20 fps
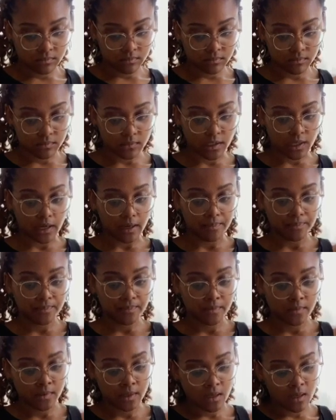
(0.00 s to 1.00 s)
Okay,
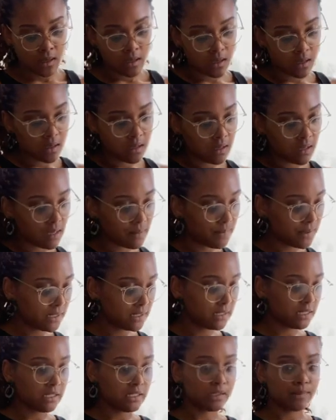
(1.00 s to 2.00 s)
I put a
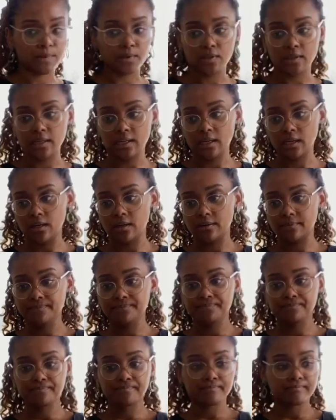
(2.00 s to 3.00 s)
teaspoon in here.
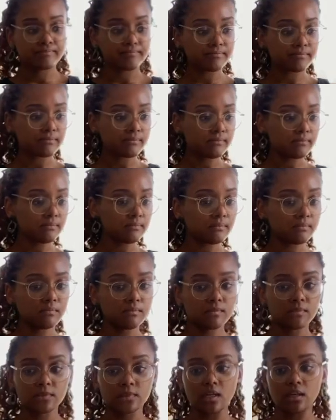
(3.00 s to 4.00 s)

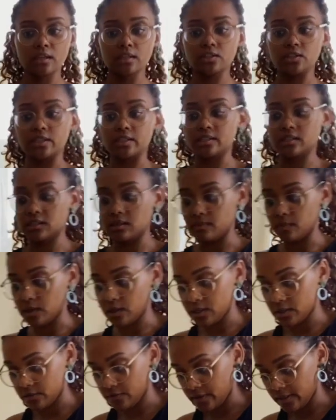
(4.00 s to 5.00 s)
I'll adjust
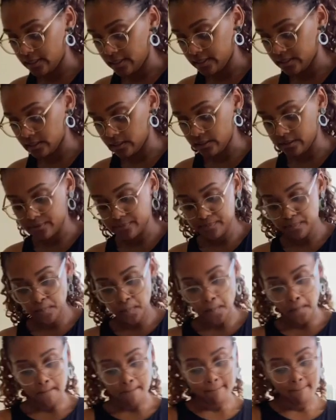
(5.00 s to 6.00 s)
tomorrow if I need to.
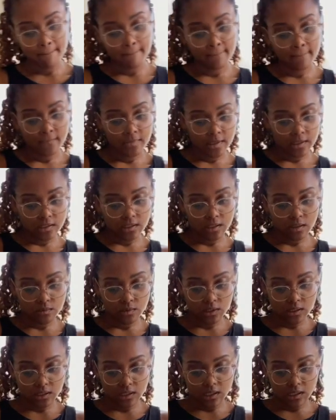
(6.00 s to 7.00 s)
So I'm
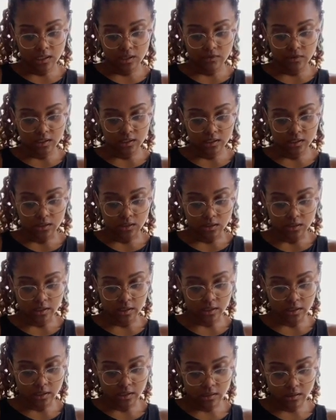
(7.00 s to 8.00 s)
just gonna give it a
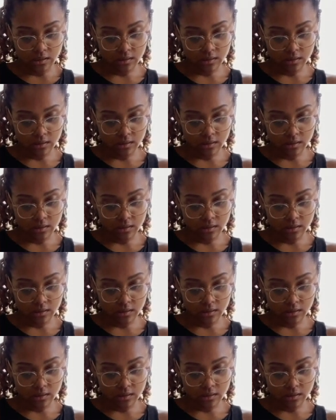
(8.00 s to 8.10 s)
stir.